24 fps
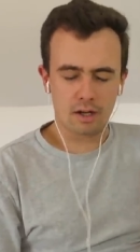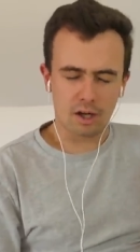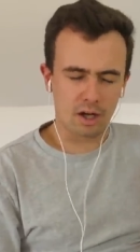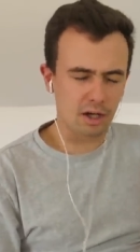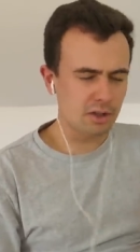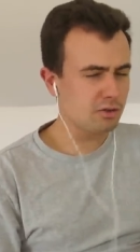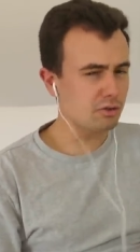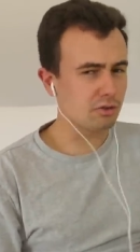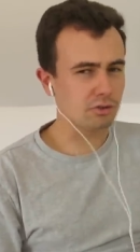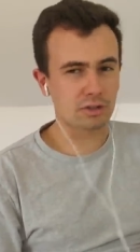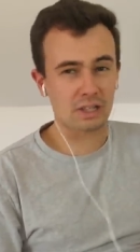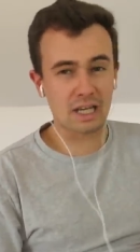
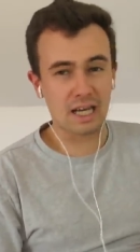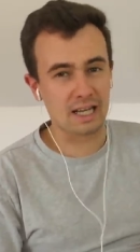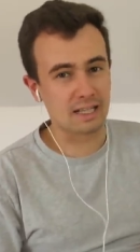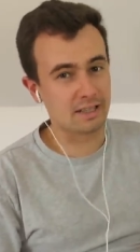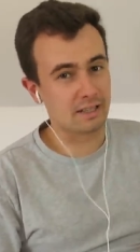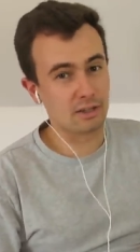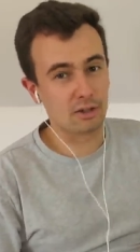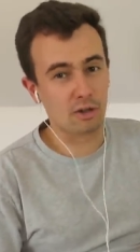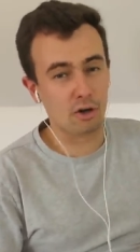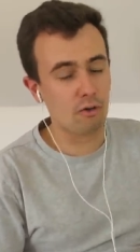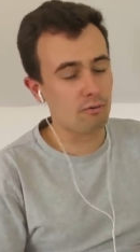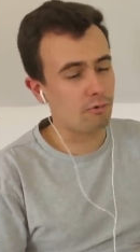I just
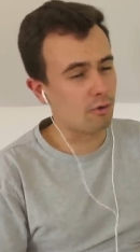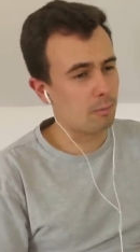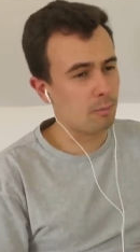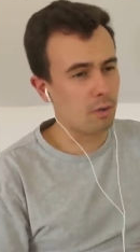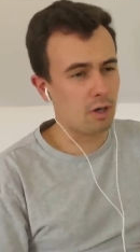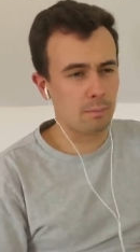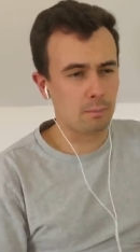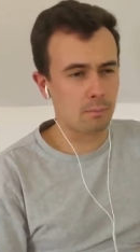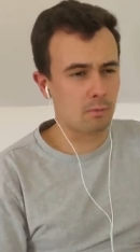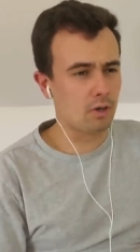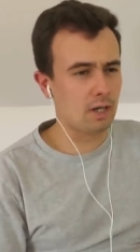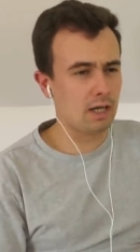can't get over
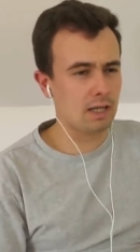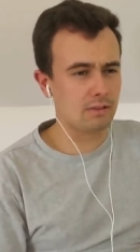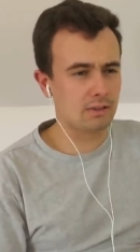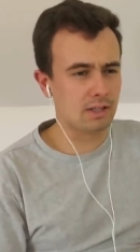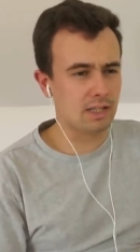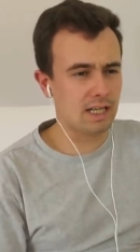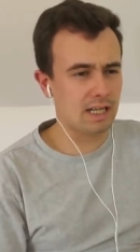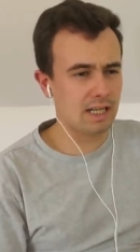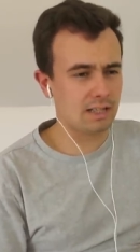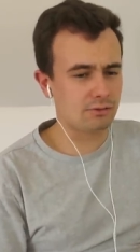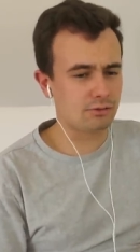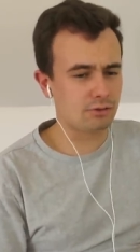Mon Morale the
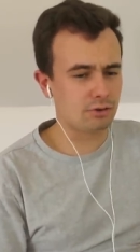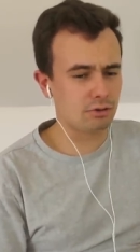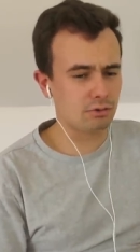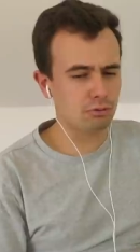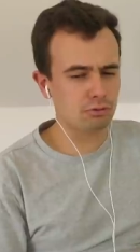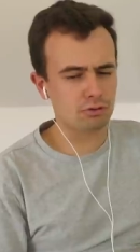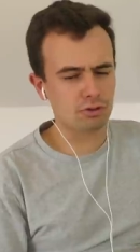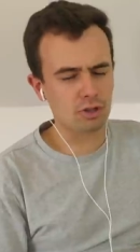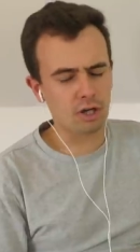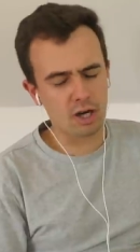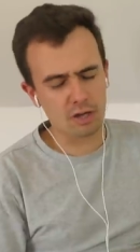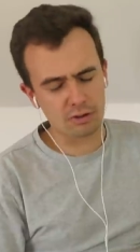last two
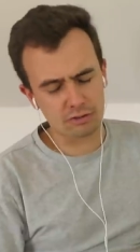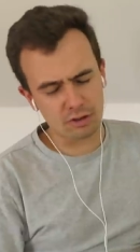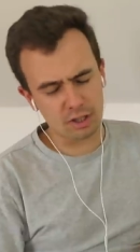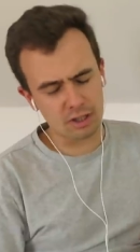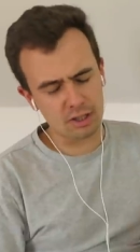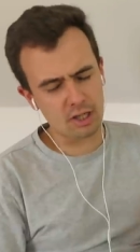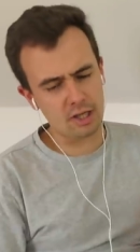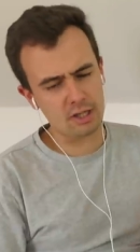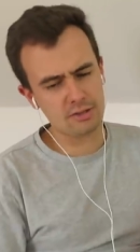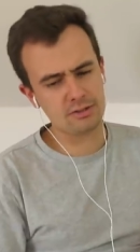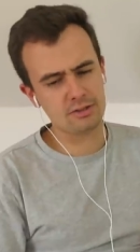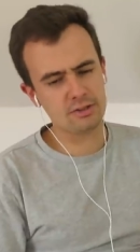starts.
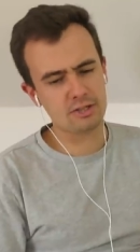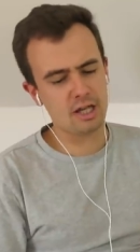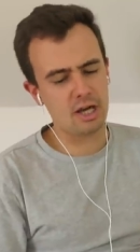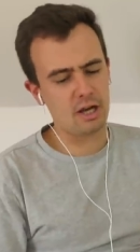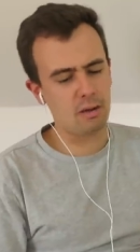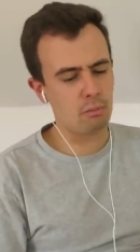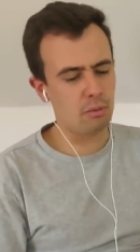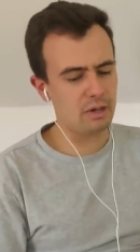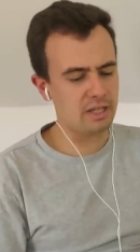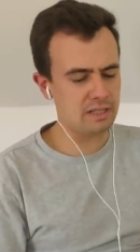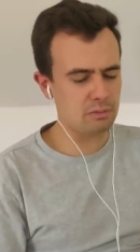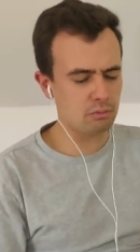I cottoned
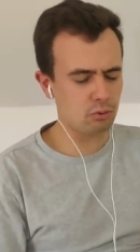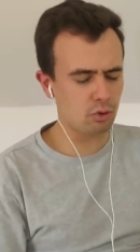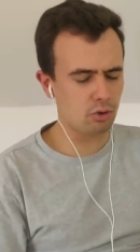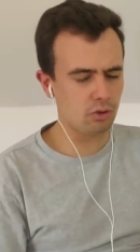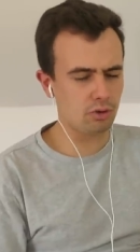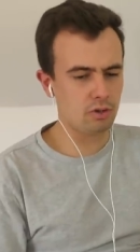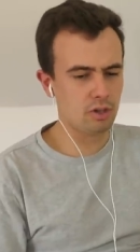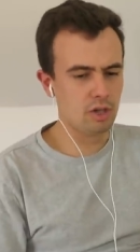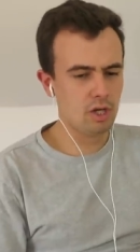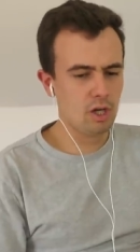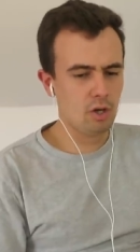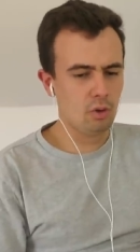on when he
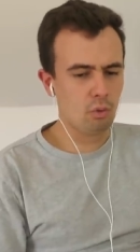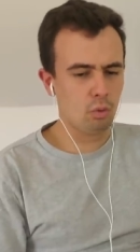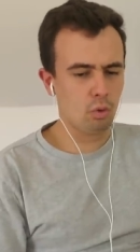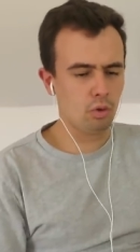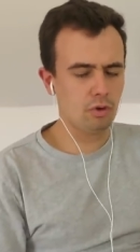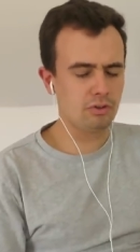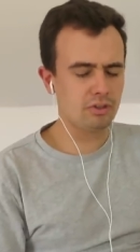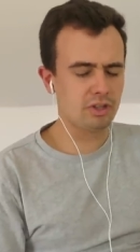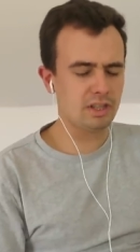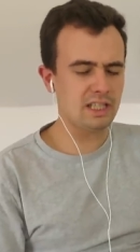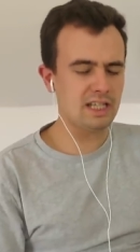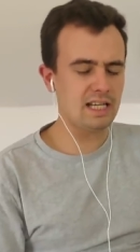won
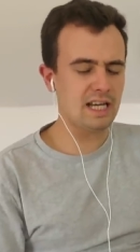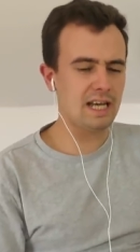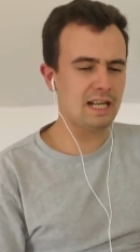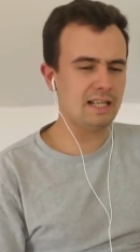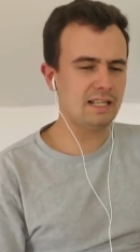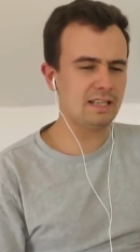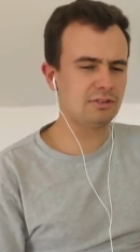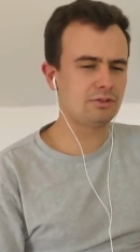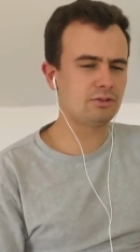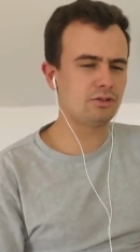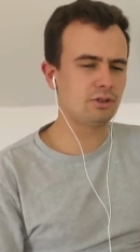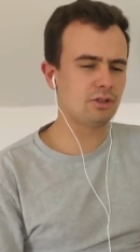the
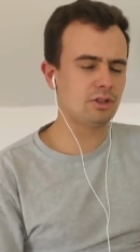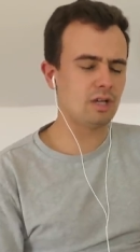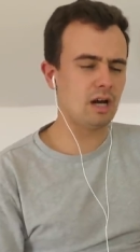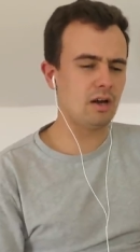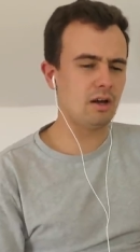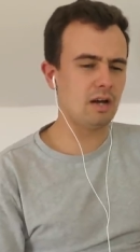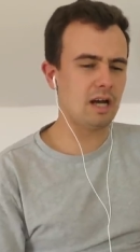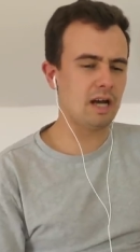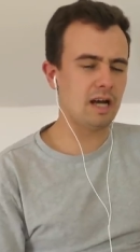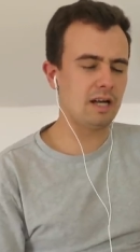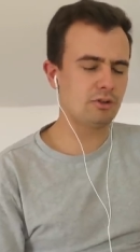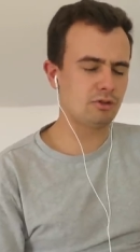listed
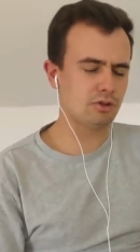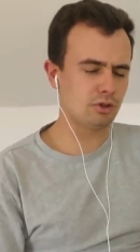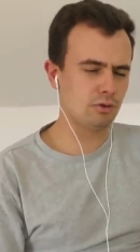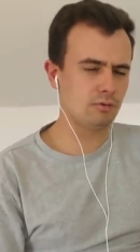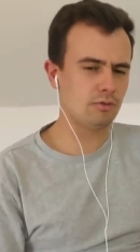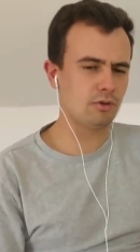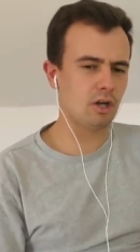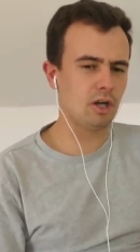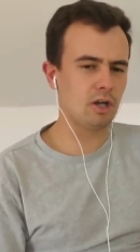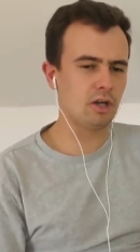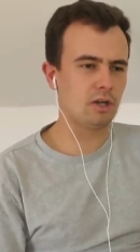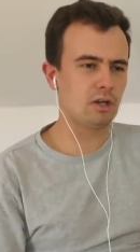
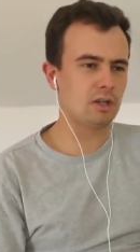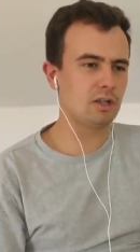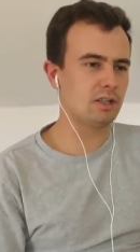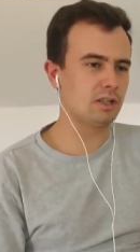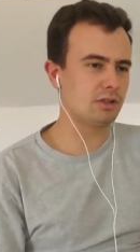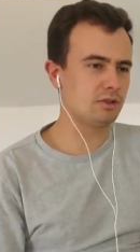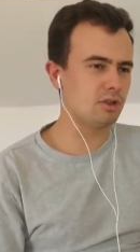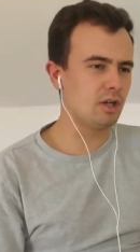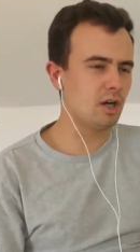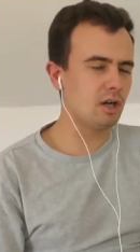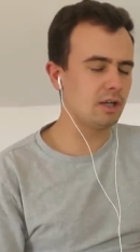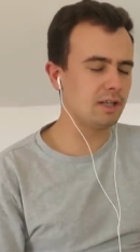juvenile
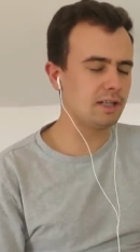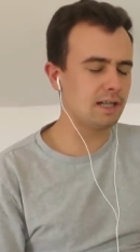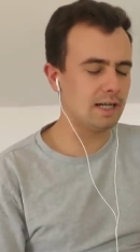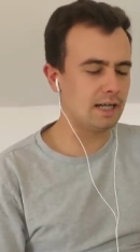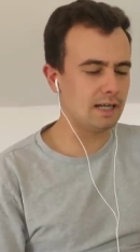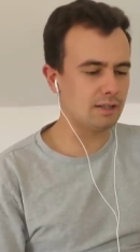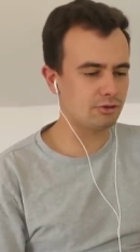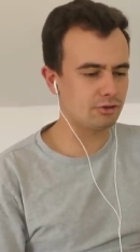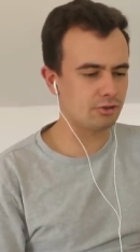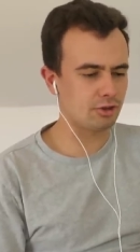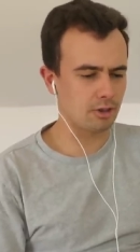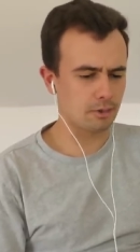hurdle at
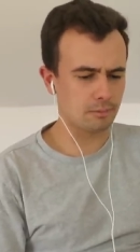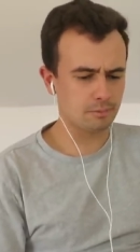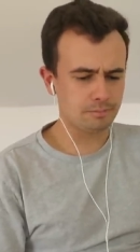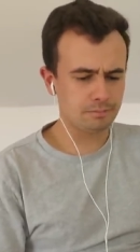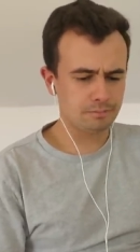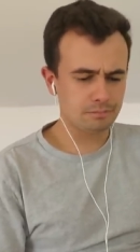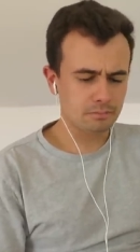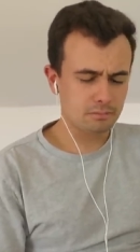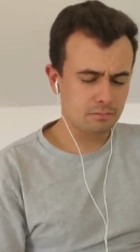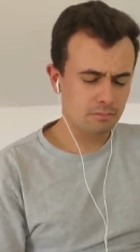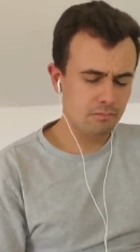Doncaster